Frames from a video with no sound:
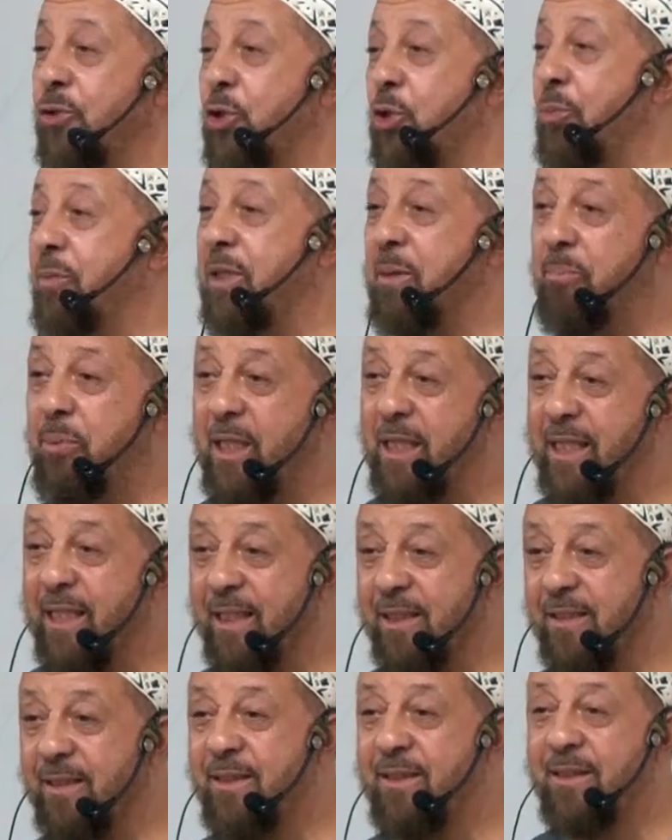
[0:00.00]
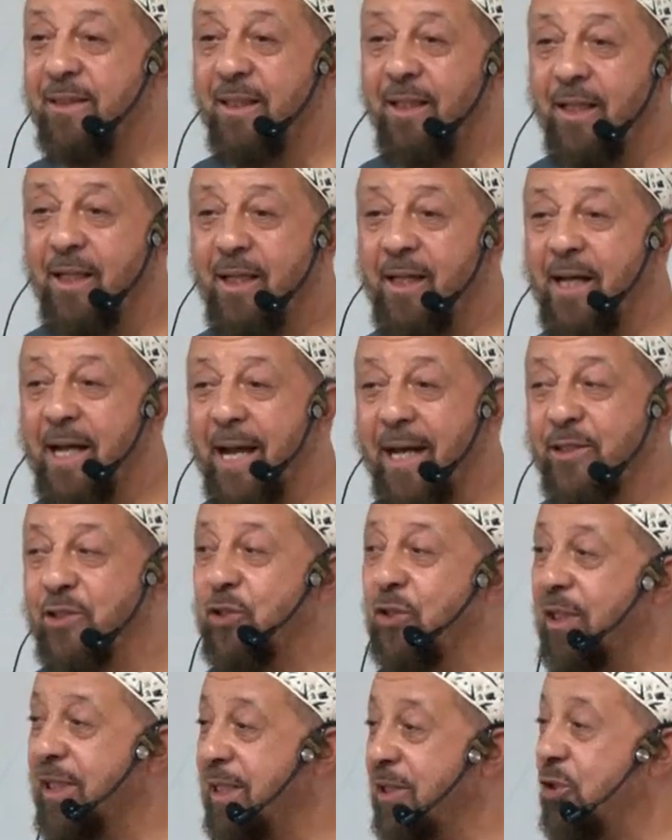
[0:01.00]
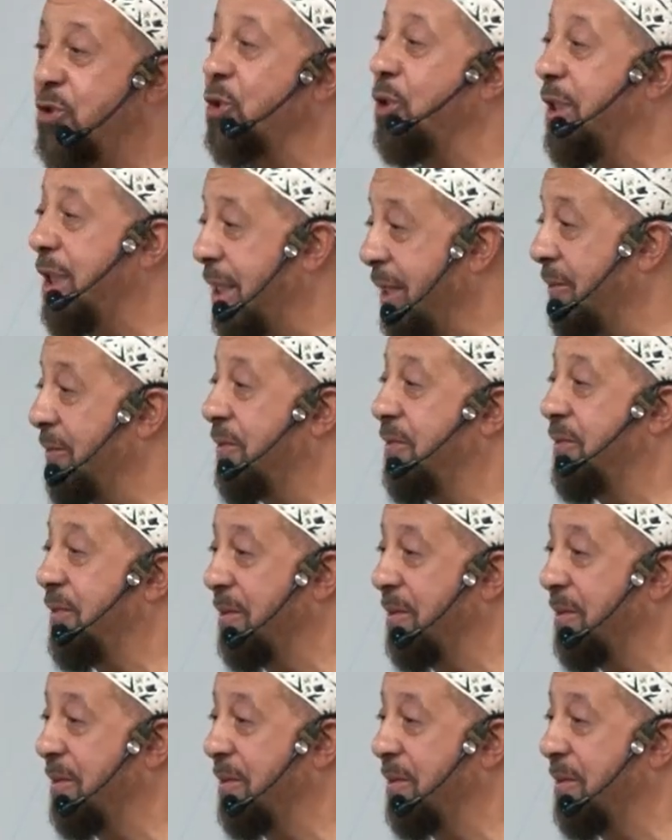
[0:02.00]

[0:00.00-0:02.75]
human beings actually should live.